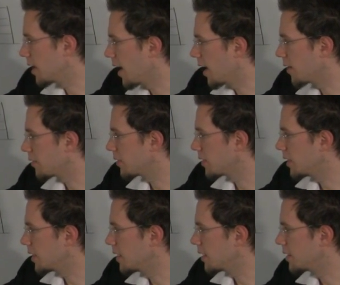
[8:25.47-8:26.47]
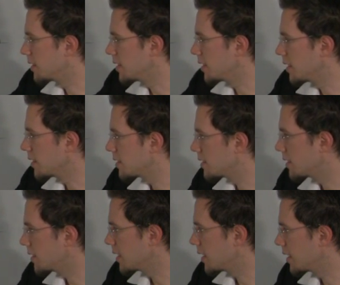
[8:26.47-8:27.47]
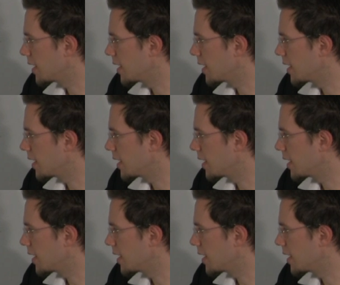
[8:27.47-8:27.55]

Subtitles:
F, E, D, C.